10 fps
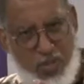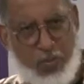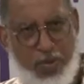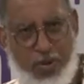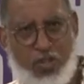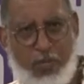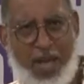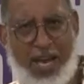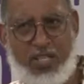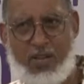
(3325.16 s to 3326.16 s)
spiritual
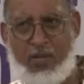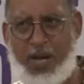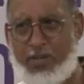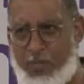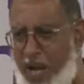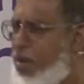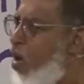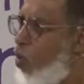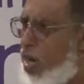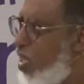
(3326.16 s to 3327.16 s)
matters, talking about the Bible.
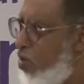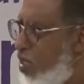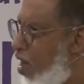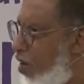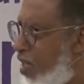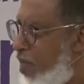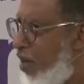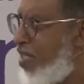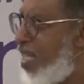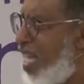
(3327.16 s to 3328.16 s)
What are you talking
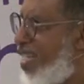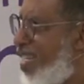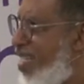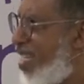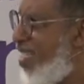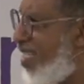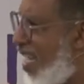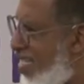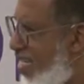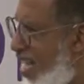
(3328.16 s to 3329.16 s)
about? It's, it's, it's, it's,
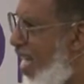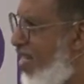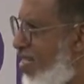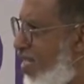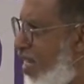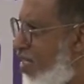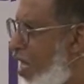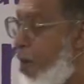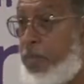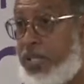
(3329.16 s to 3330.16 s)
it's nonsense.
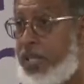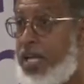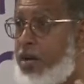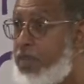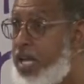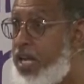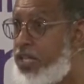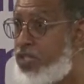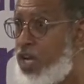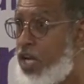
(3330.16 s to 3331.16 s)
But to them, it
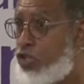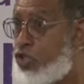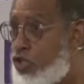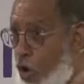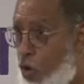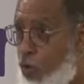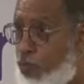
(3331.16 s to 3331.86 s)
is so